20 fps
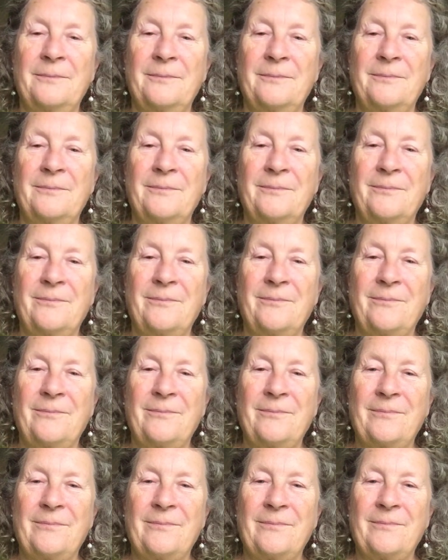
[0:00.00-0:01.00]

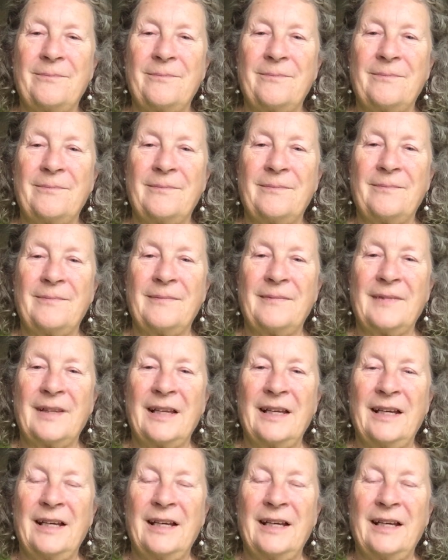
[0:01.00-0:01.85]
No one is speaking in this clip.